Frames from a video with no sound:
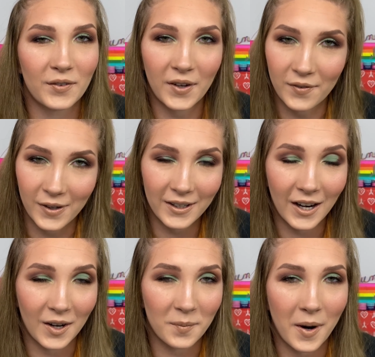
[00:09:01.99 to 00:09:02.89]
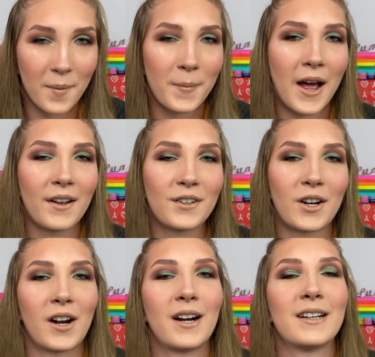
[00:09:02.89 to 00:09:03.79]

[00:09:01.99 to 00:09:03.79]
favorite Colourpop palettes are